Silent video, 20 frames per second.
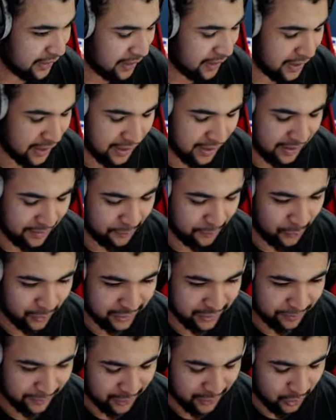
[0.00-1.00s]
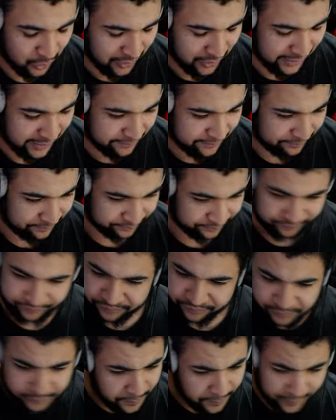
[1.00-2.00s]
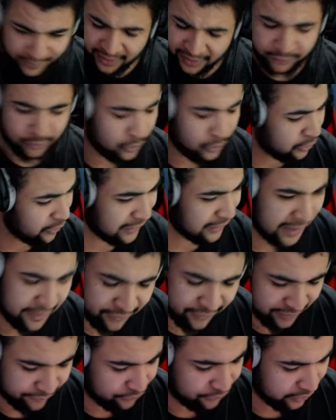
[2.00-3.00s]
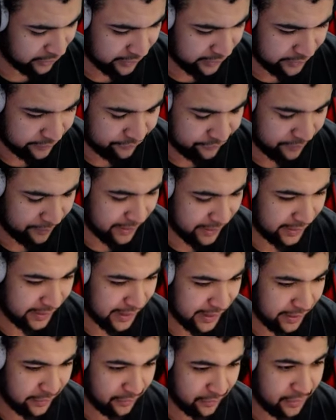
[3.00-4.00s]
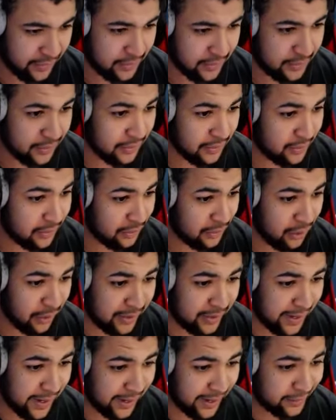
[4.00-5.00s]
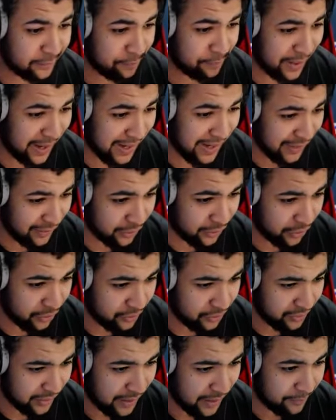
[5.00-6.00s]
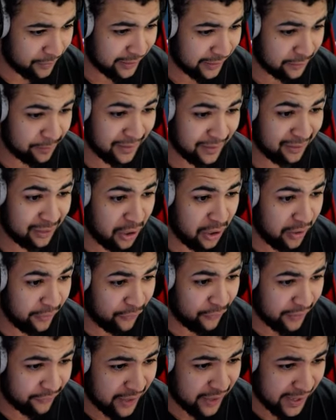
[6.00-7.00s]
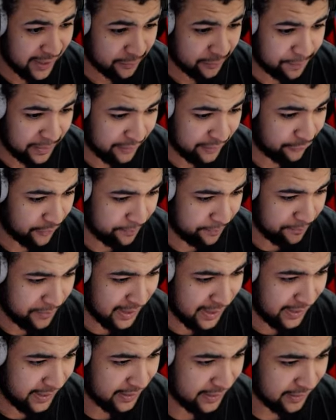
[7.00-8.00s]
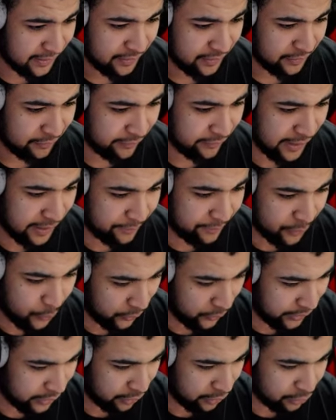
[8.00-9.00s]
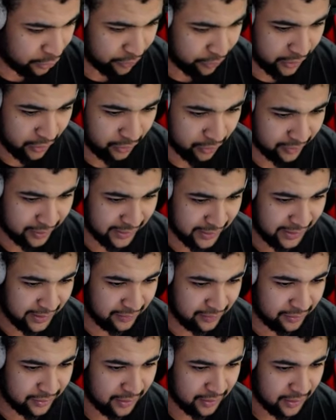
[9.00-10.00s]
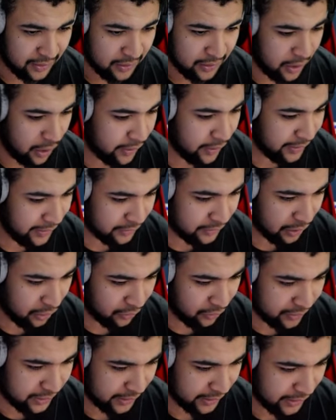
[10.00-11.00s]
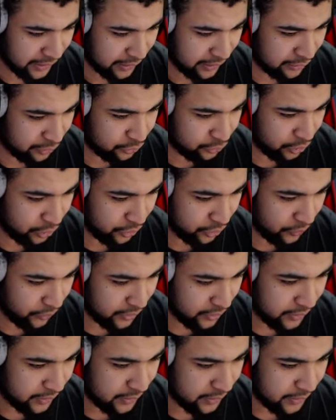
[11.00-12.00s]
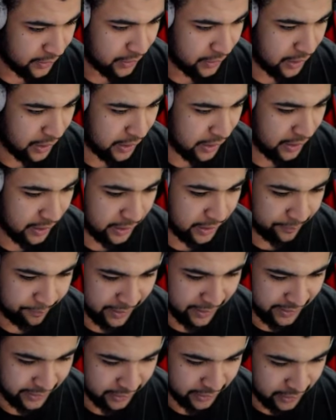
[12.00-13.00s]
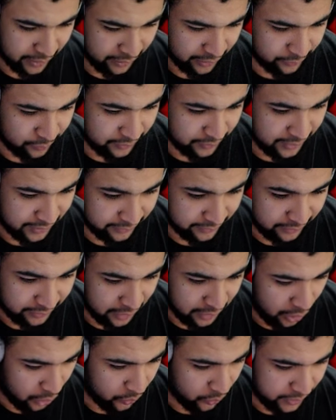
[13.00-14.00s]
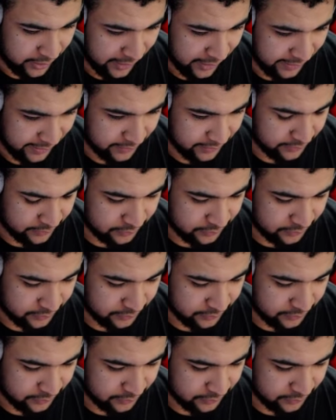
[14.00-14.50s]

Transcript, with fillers: um, what do we call it? It's all good leveling fodder for my account. Look at that X P though. How much X P? thirty-five K X P for me. Right, let me quickly go through and lock these. I only need to lock uh, the two uh, Mania cards, which is okay.